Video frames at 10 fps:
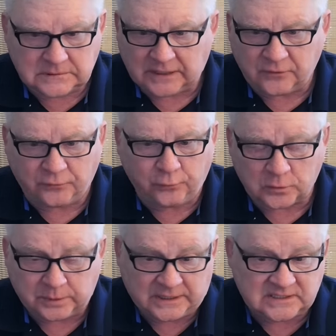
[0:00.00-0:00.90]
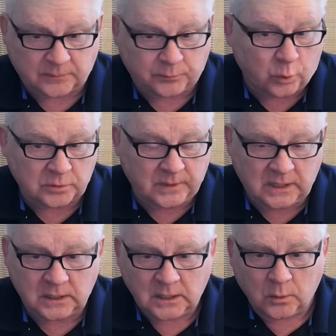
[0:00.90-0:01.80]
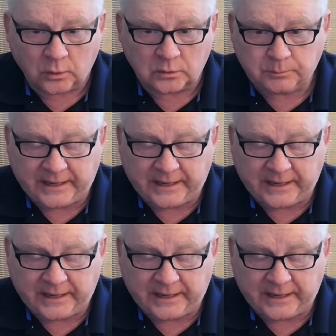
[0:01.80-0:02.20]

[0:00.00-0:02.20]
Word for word: can afford, please support me on